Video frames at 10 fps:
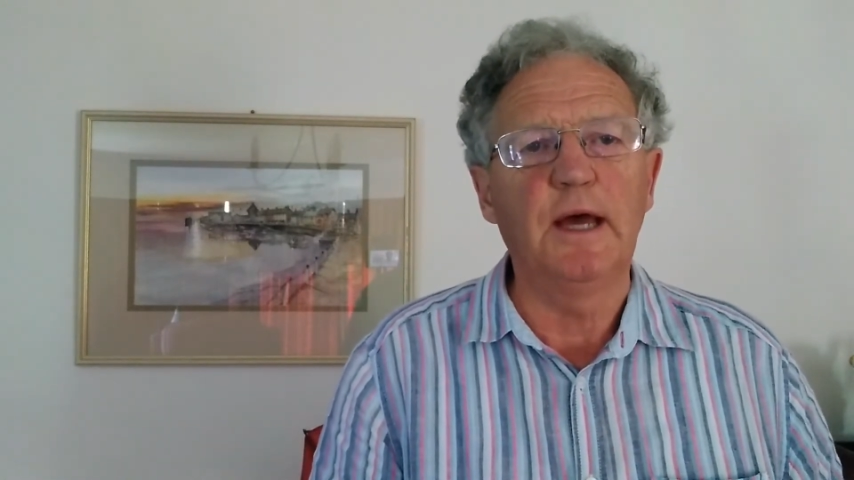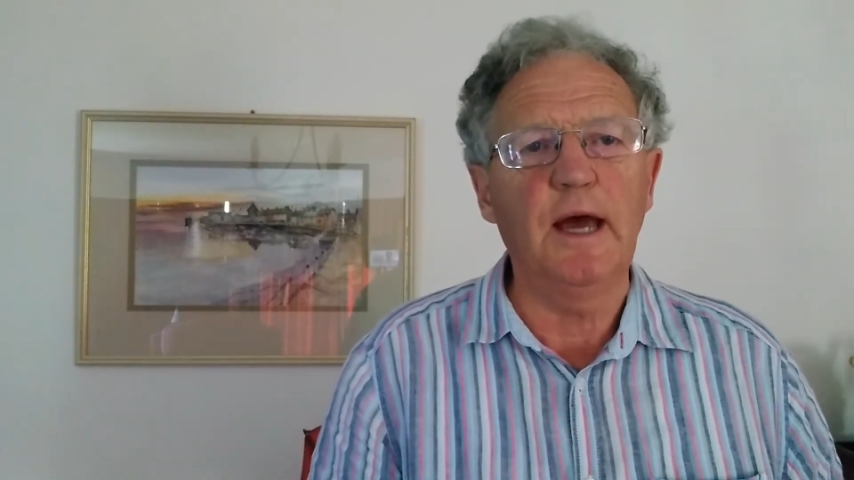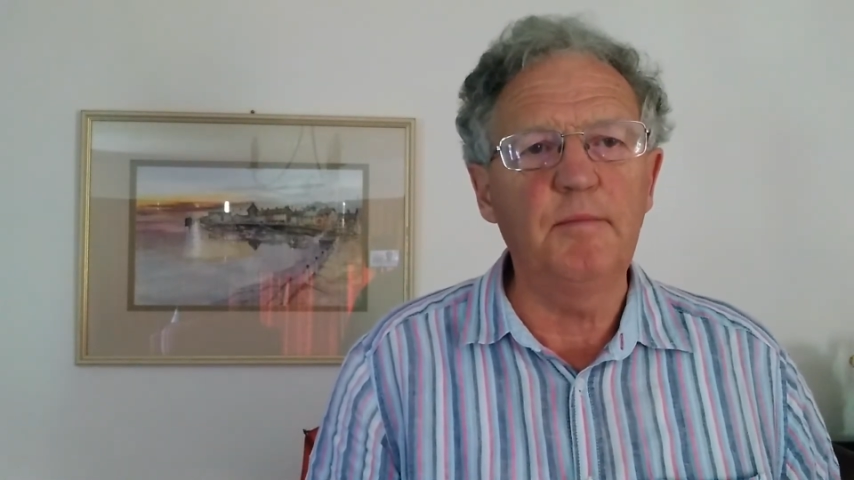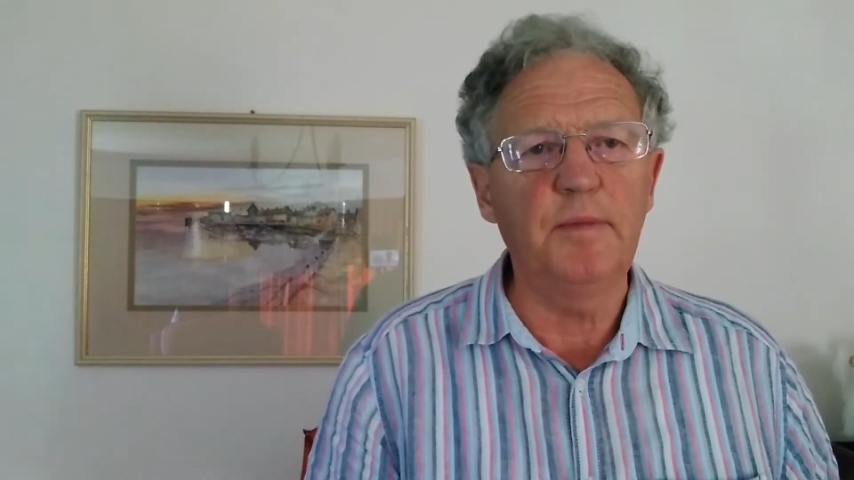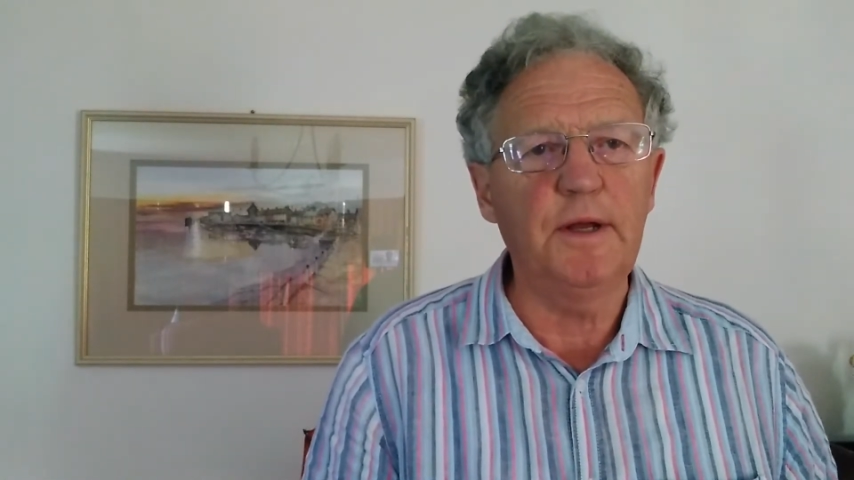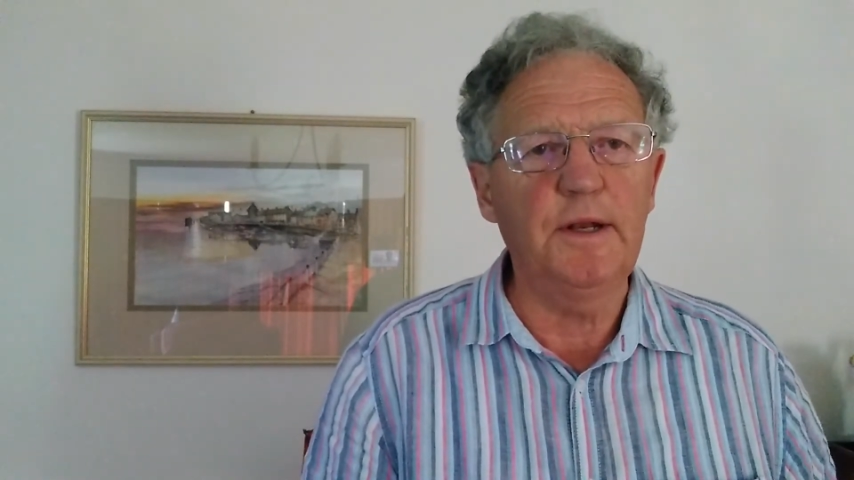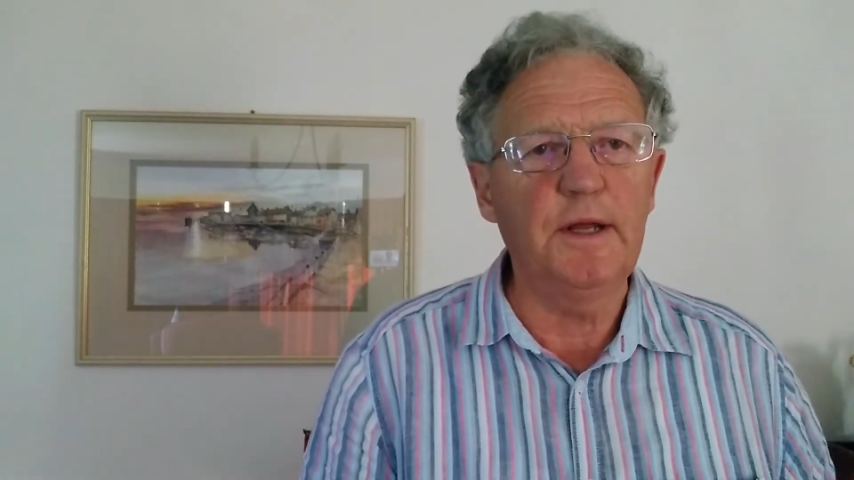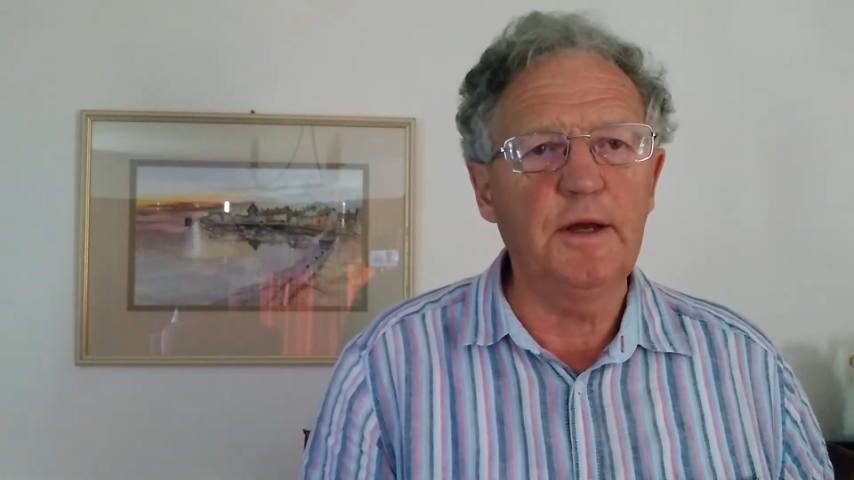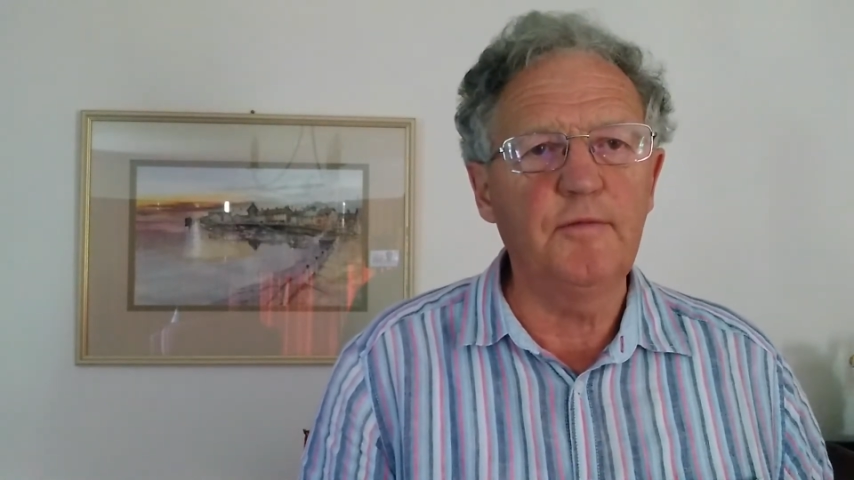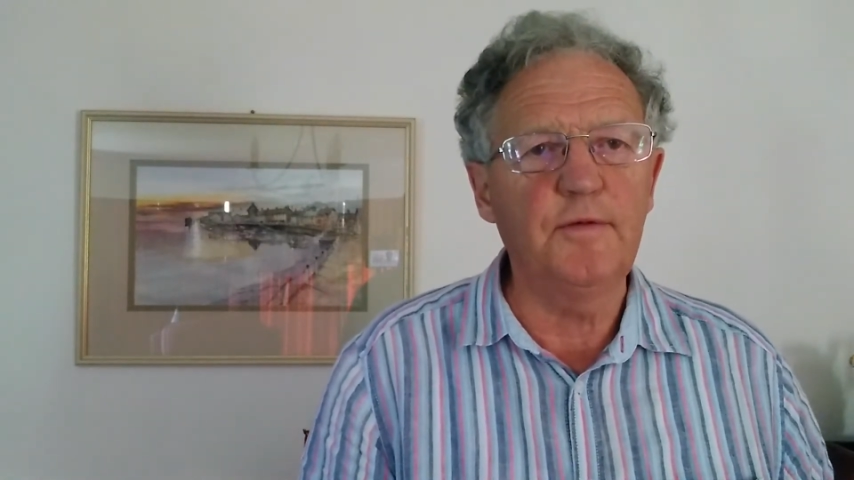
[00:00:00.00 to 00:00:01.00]
and
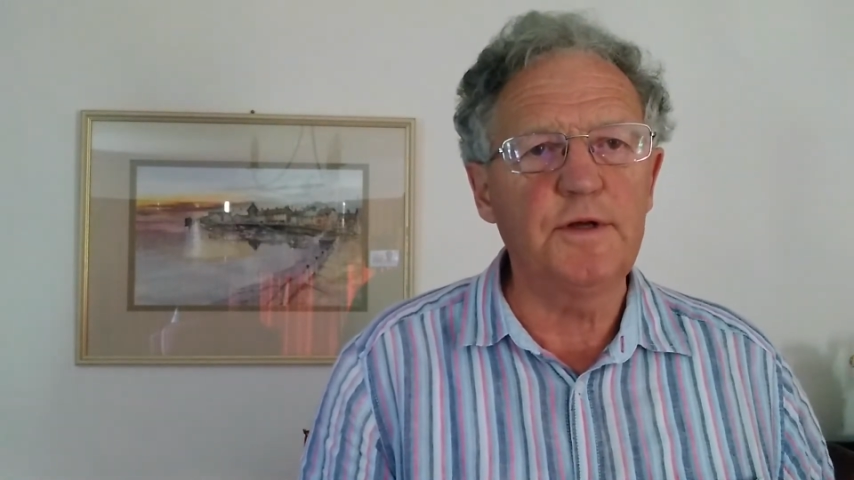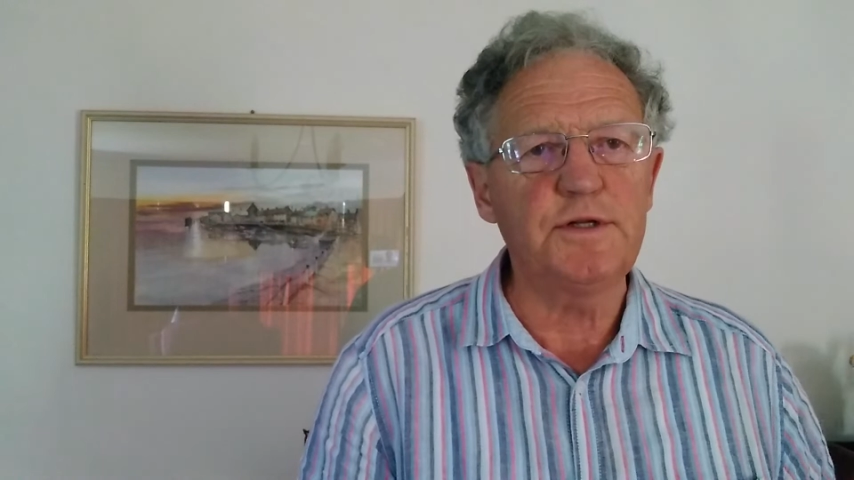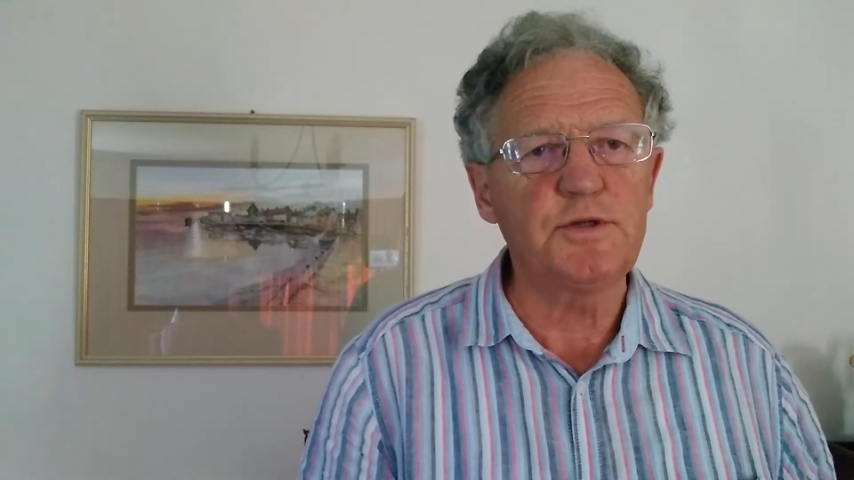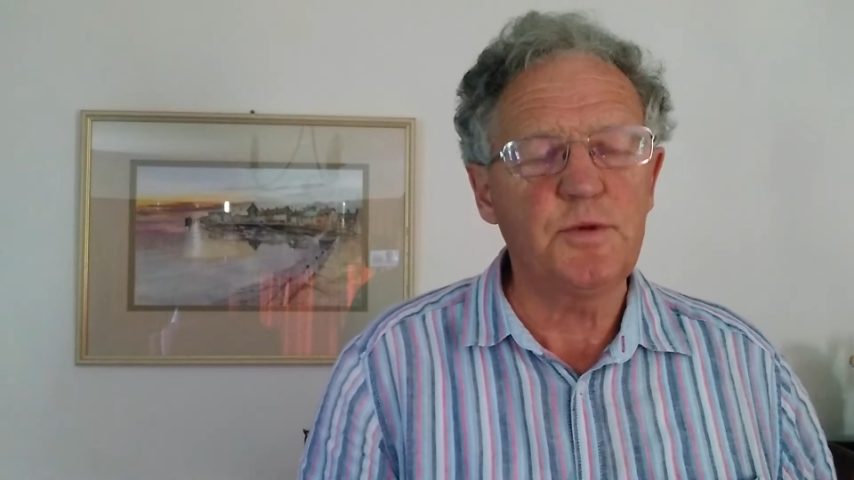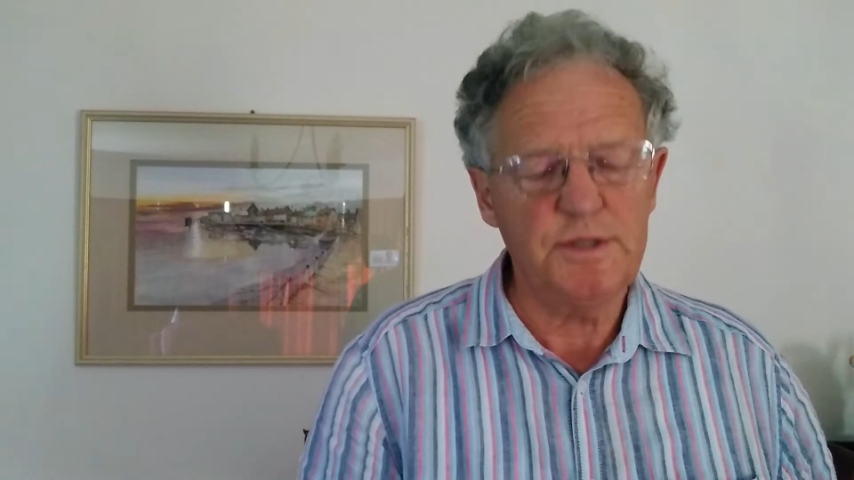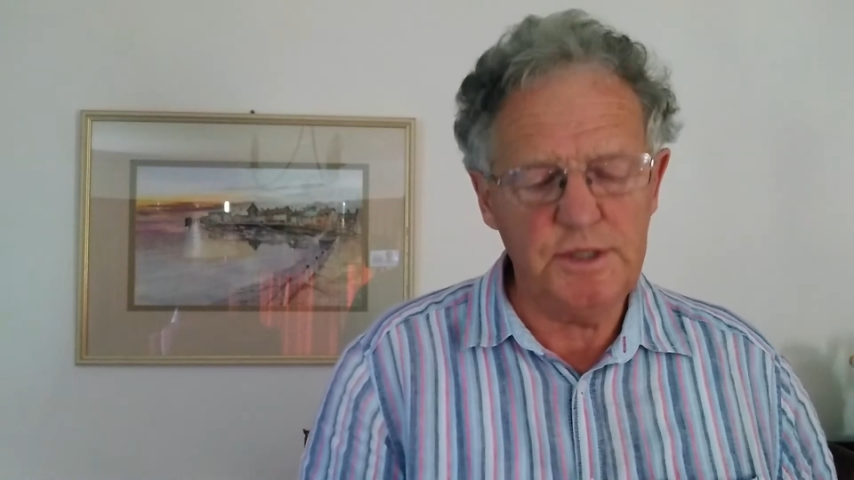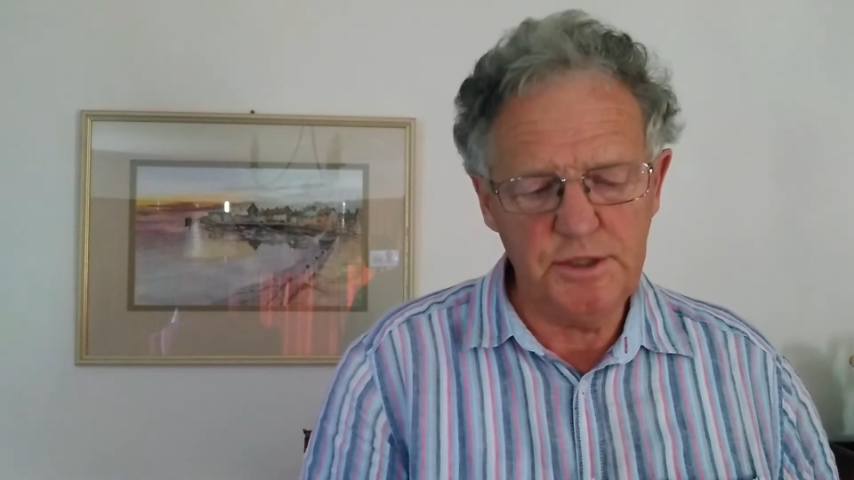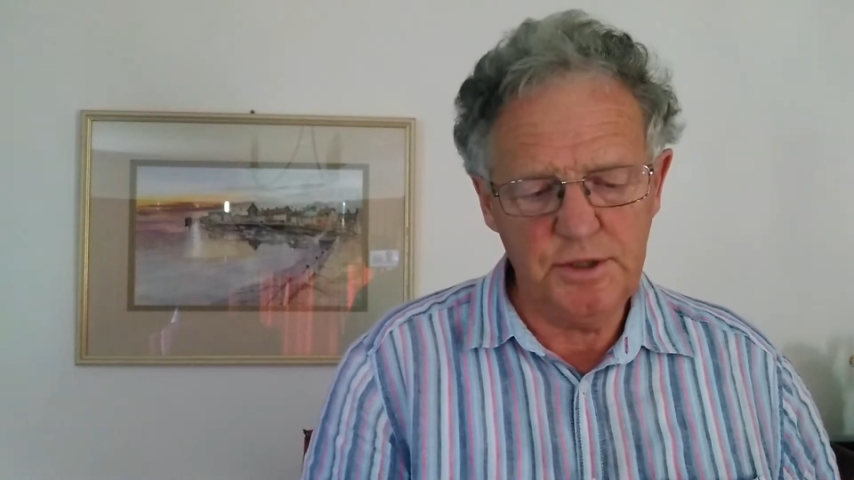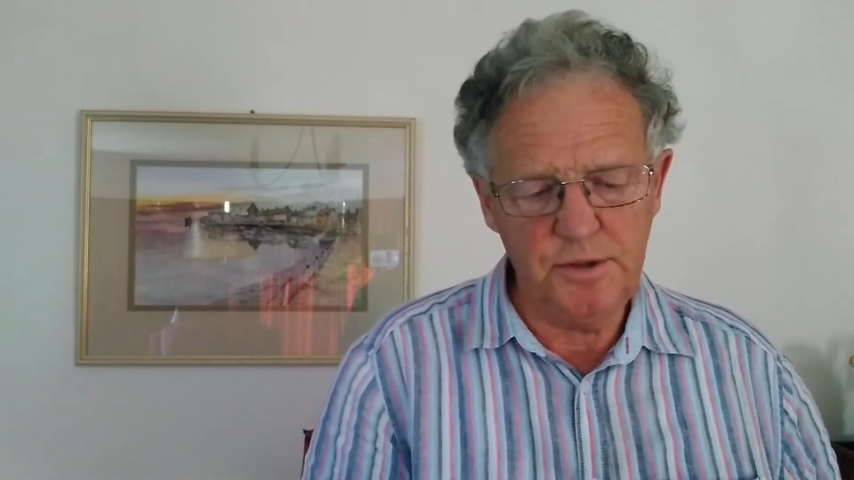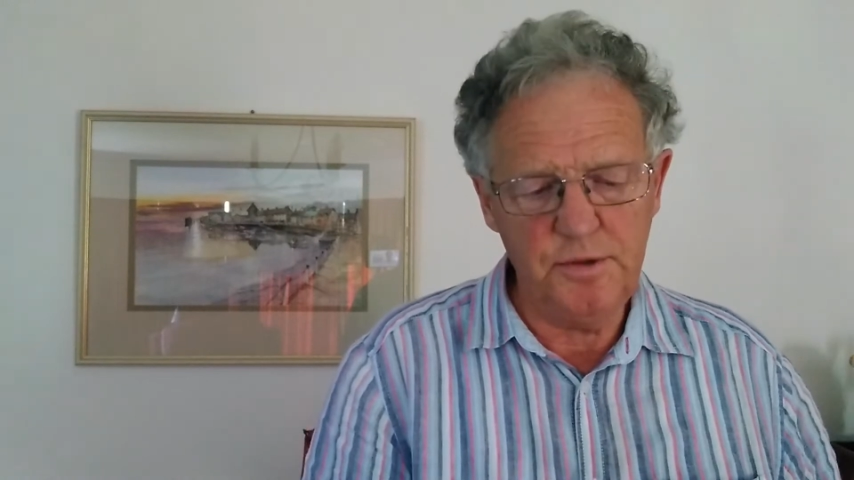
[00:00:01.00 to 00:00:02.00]
beginning at verse
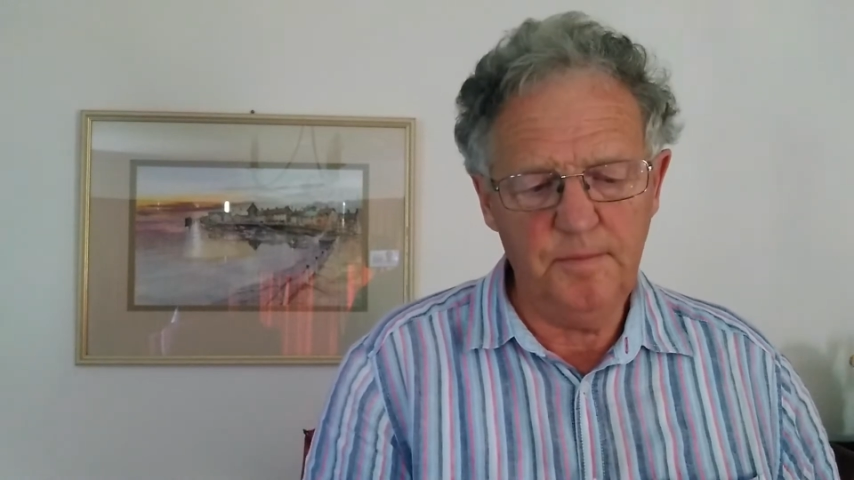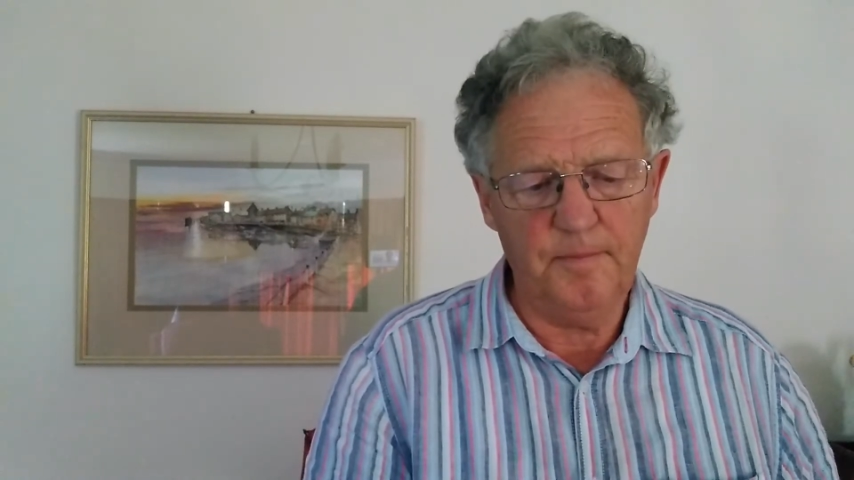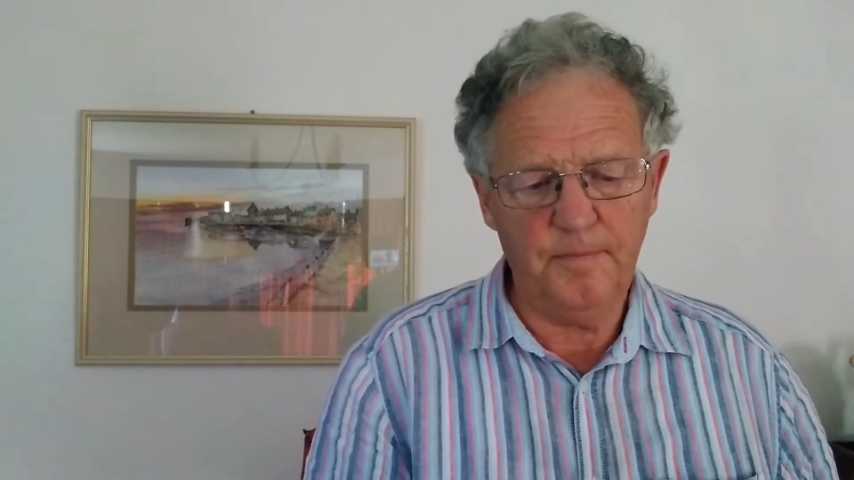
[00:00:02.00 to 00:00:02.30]
22.